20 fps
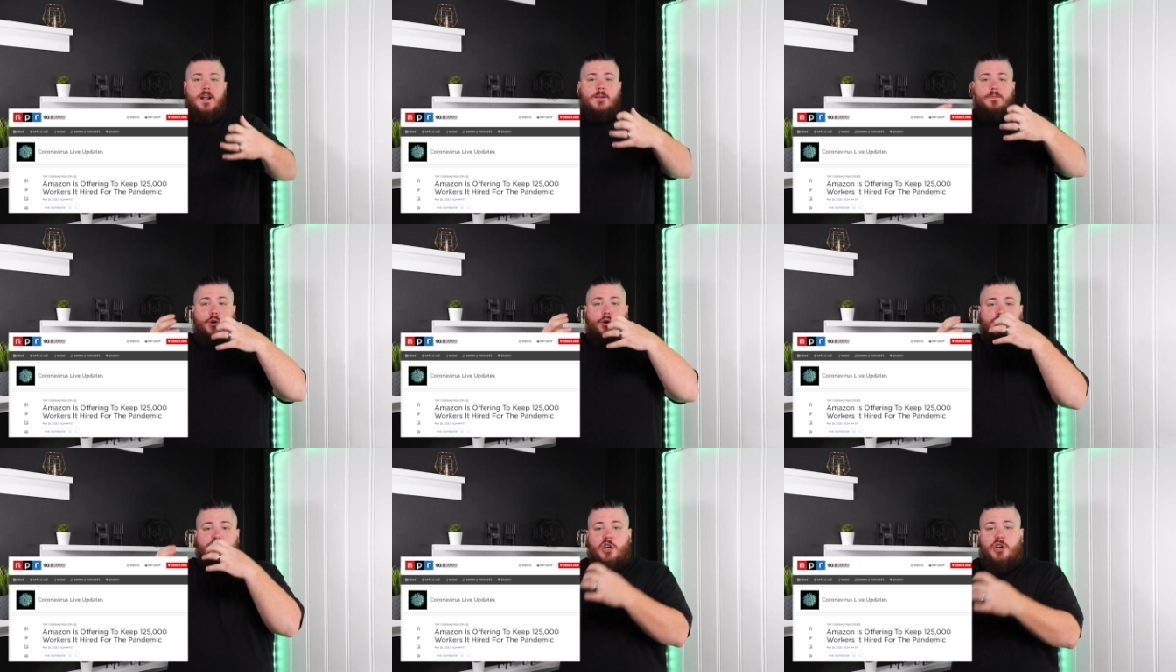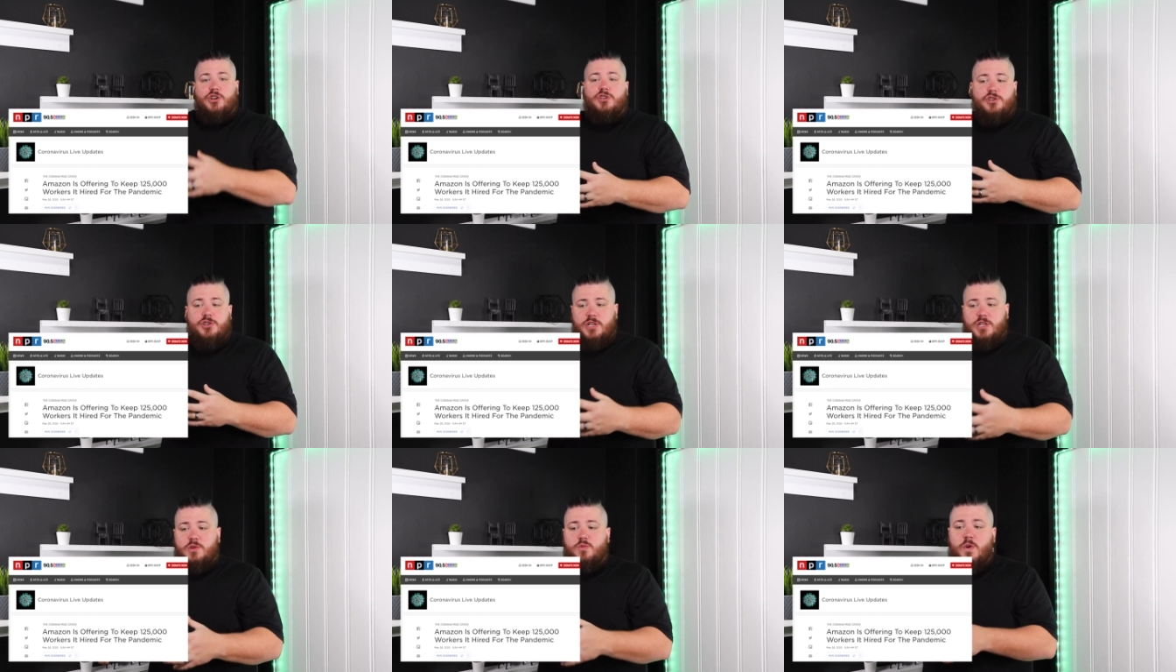those
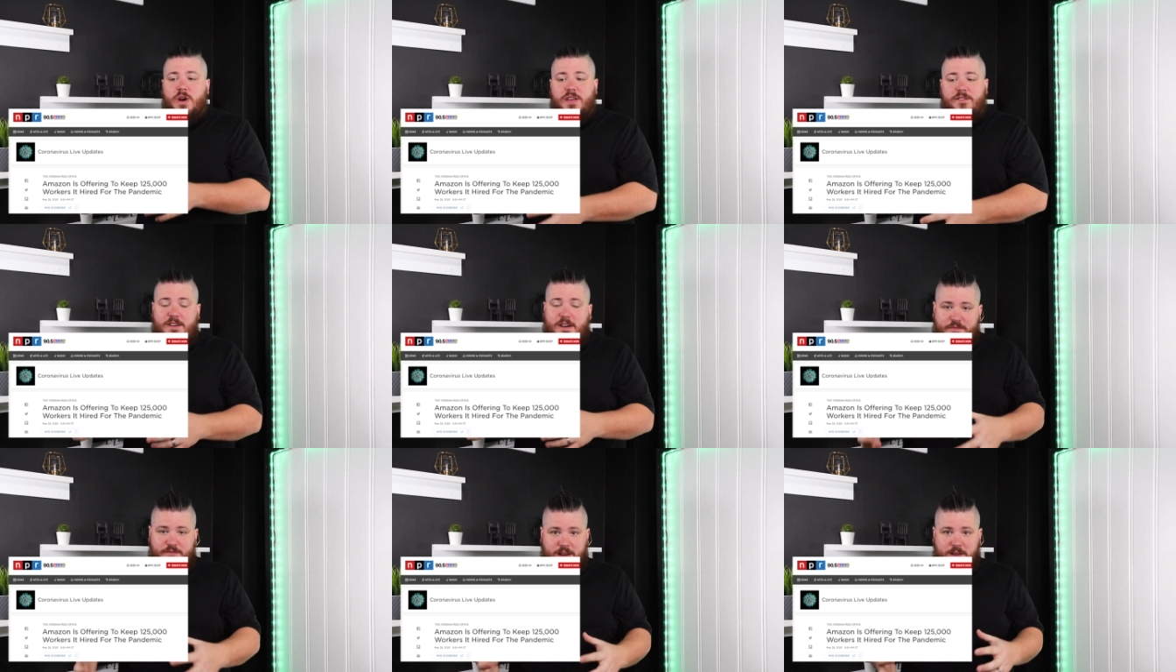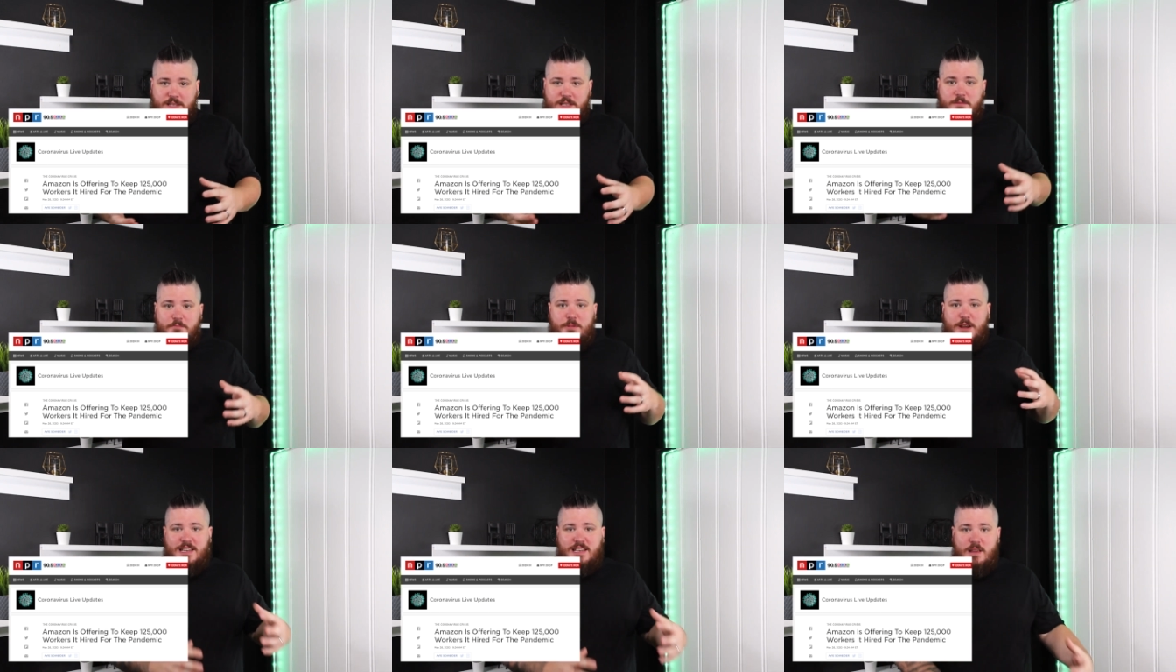125,000
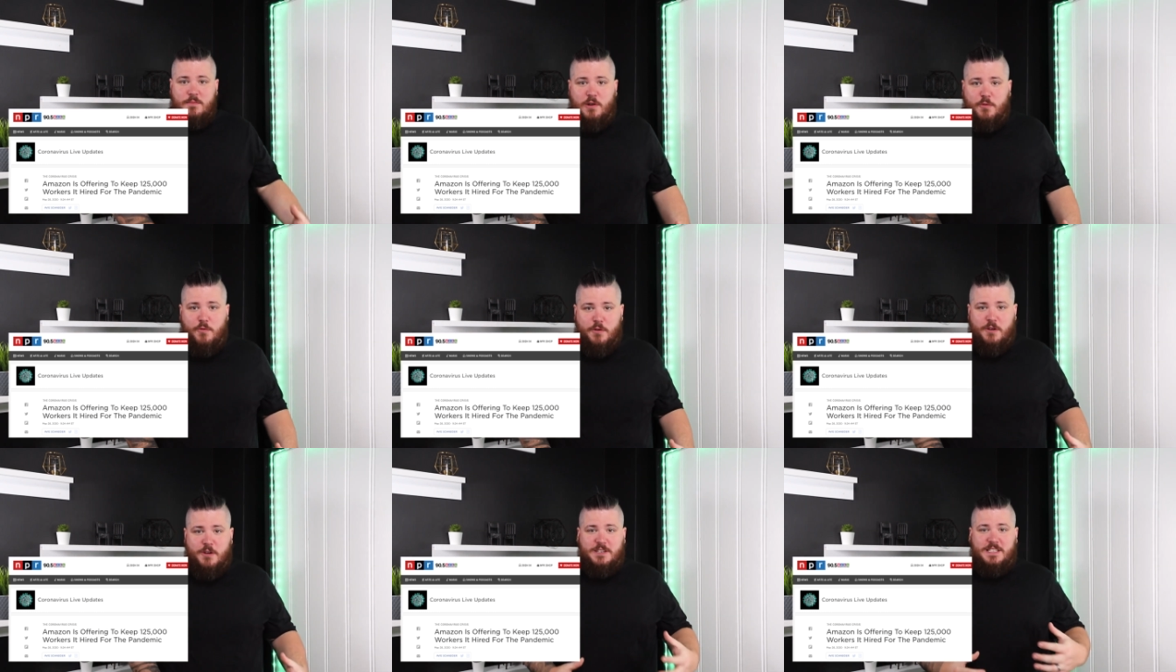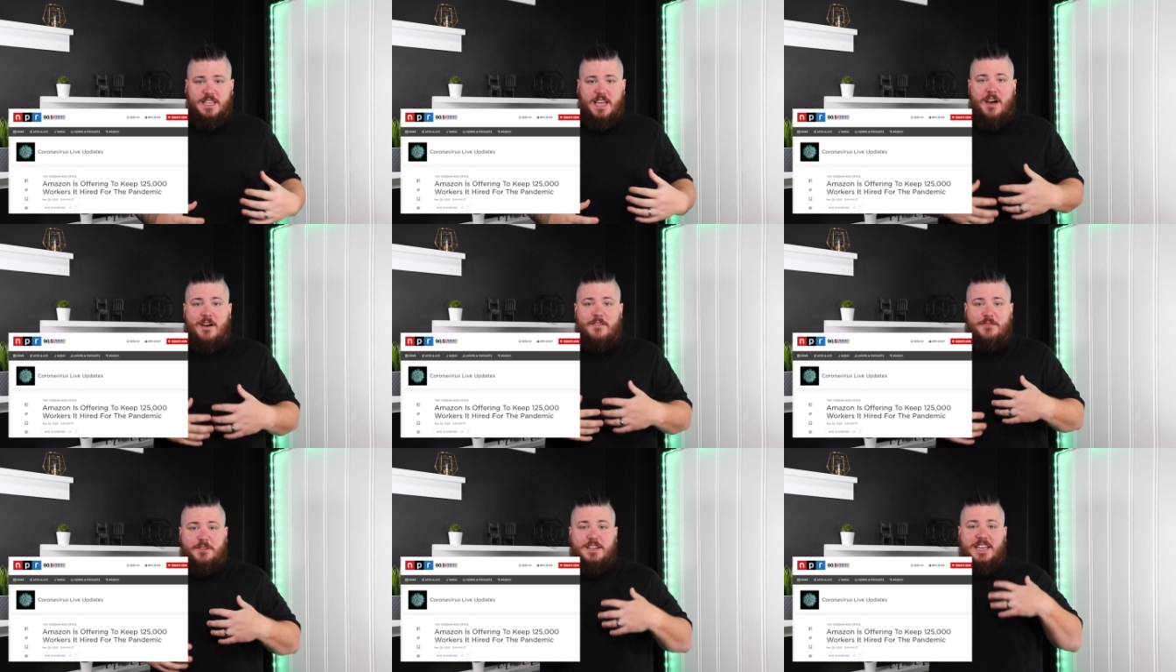pandemic workers, they
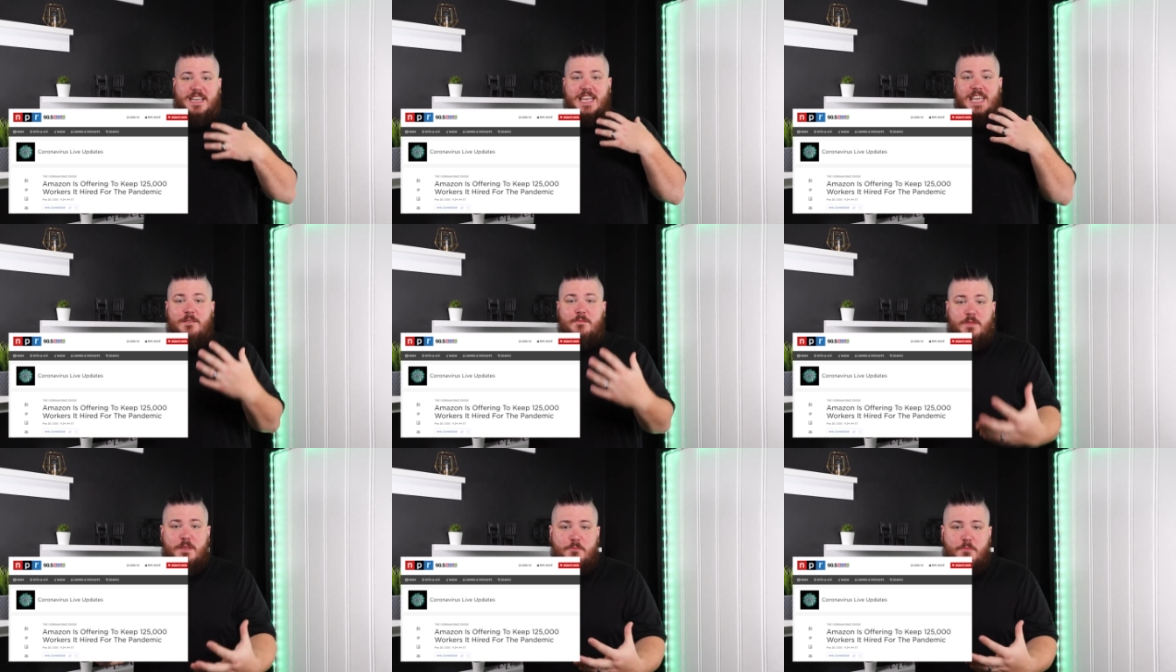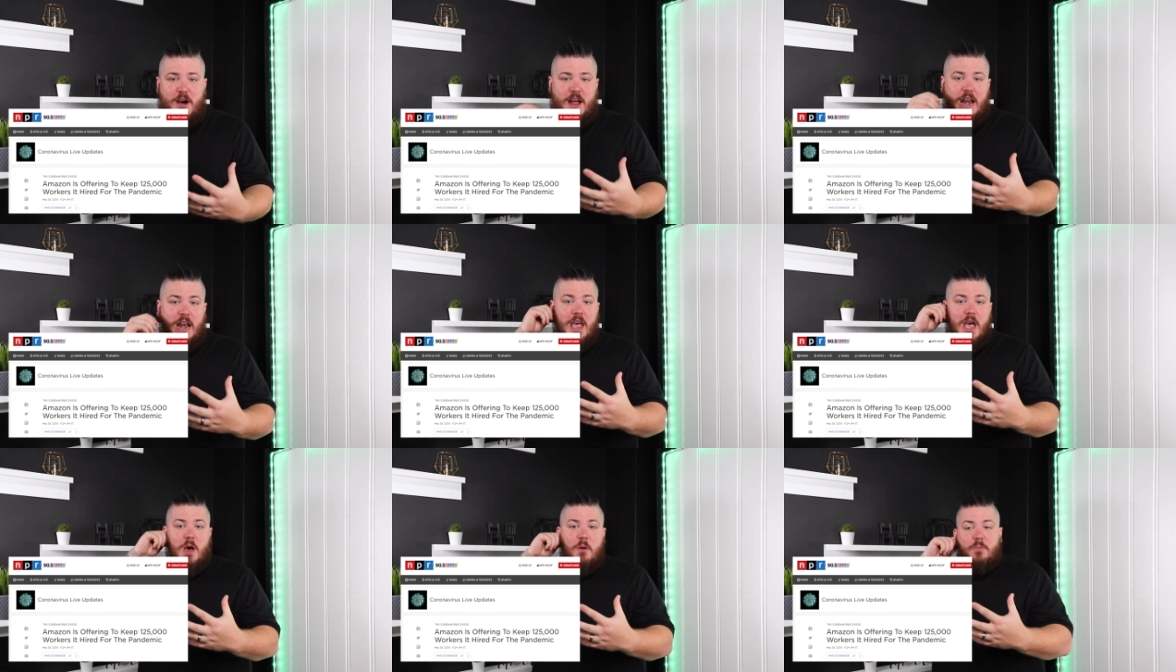offered to keep them
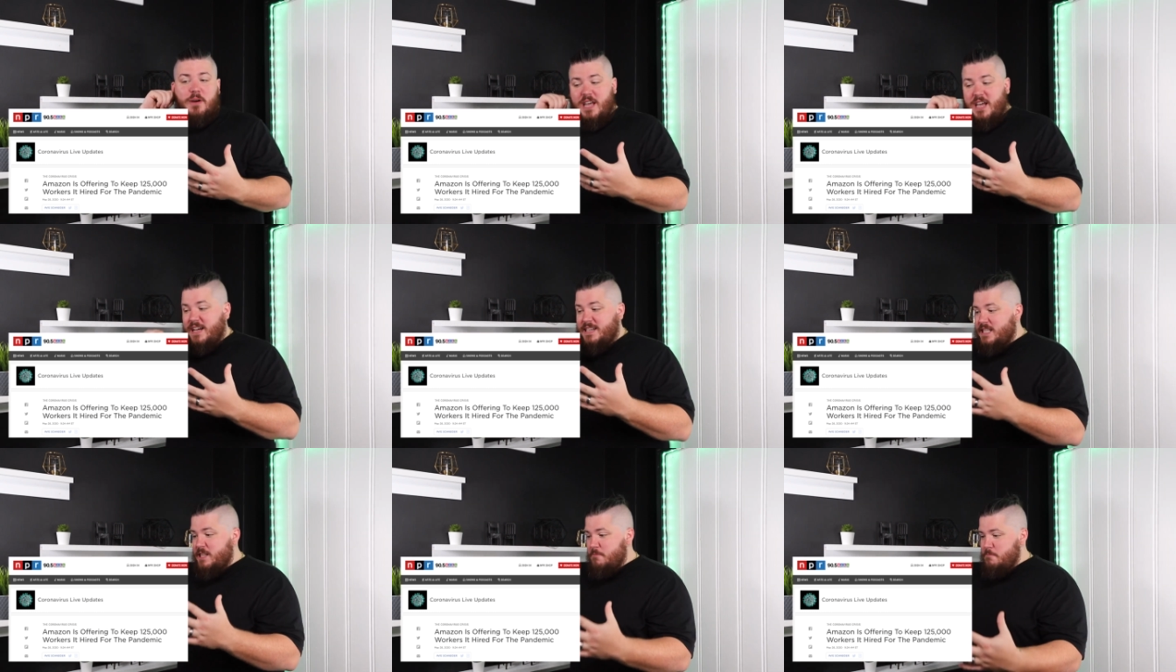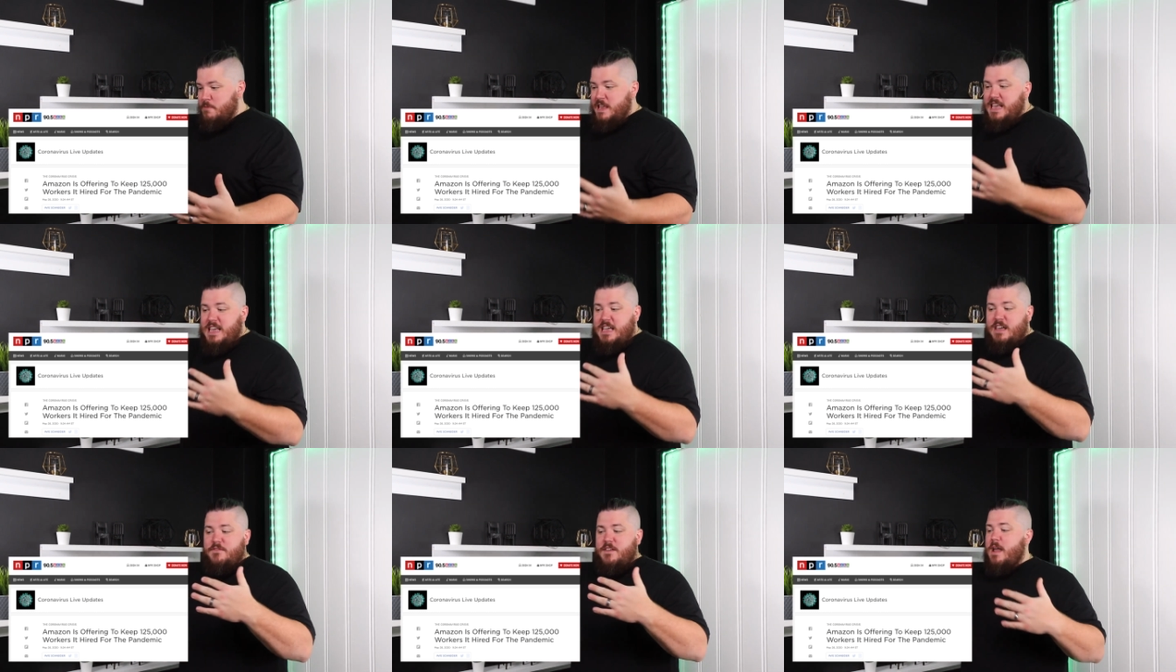on because the
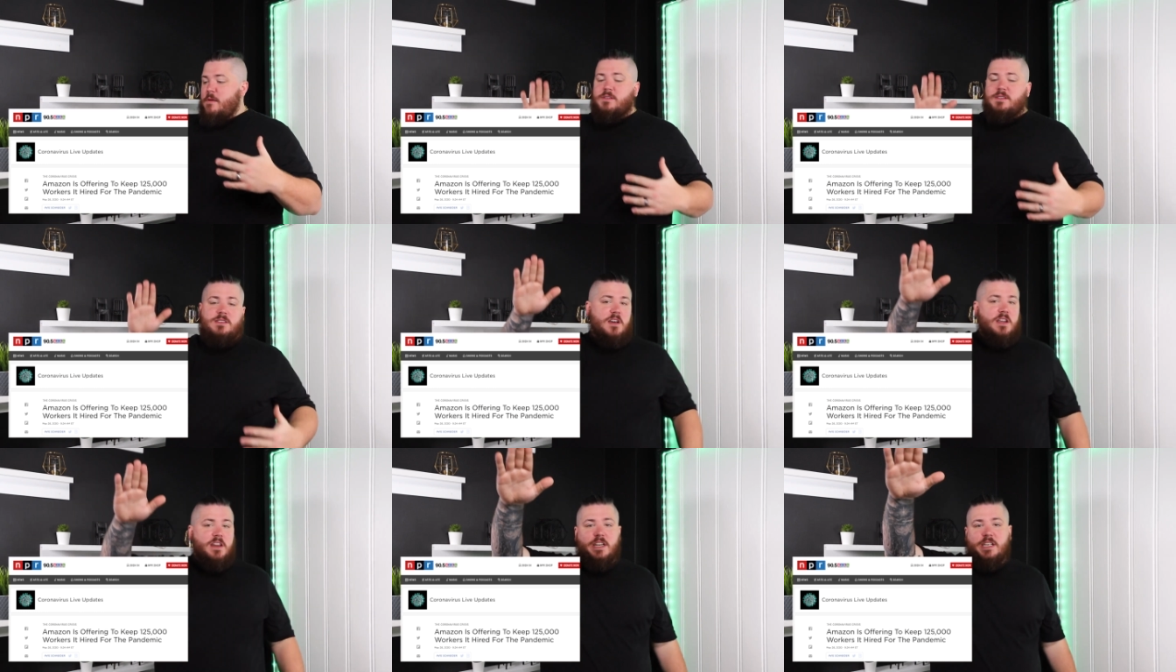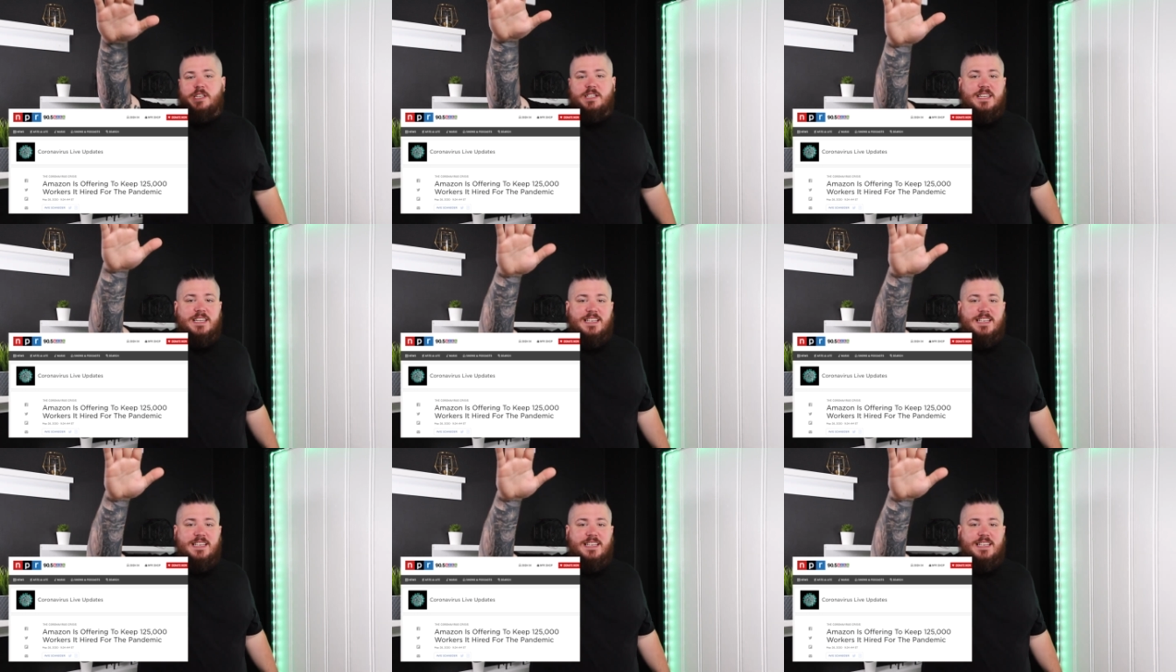peak of Amazon is just